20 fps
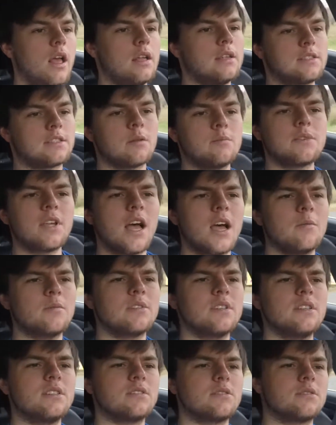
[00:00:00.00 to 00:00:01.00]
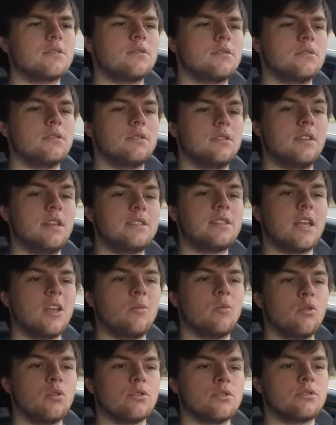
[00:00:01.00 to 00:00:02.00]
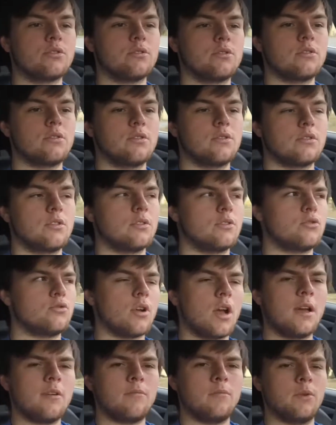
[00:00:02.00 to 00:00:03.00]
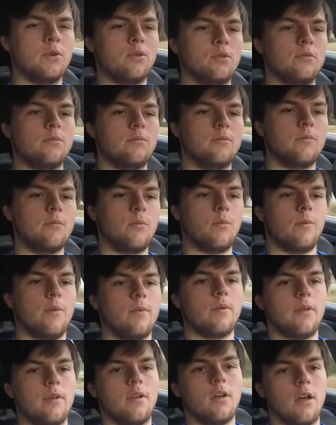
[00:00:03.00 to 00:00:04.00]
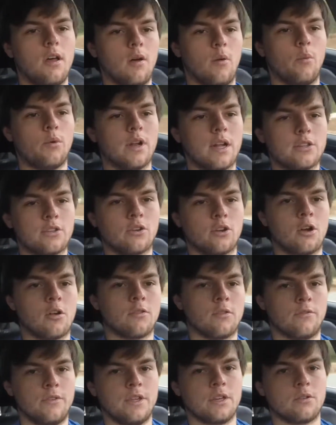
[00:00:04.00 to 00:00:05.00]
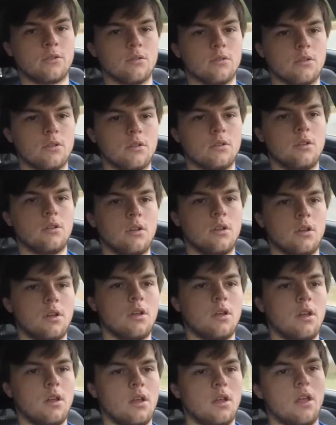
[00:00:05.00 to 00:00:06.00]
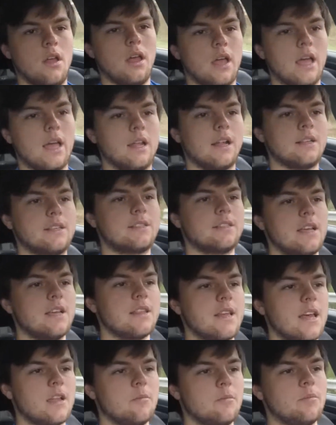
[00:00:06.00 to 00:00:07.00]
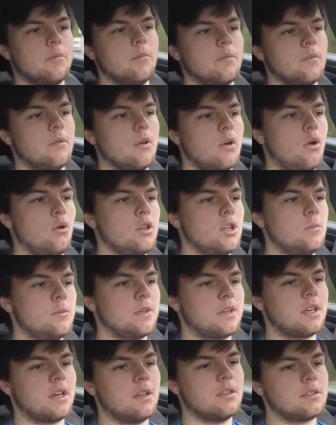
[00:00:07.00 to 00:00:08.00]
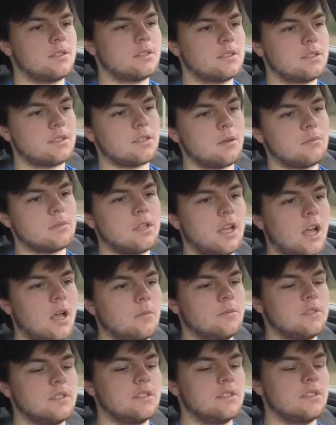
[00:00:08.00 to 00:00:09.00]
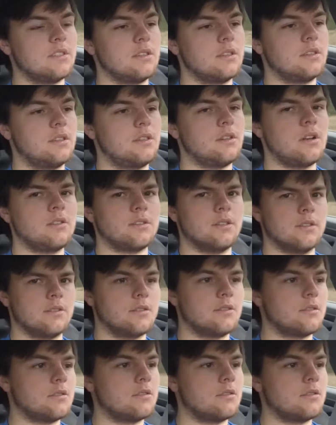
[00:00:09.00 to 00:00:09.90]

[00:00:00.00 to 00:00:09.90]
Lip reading: sometimes it disables the drive mode when I turn off the vehicle. And I say that only because sometimes it doesn't.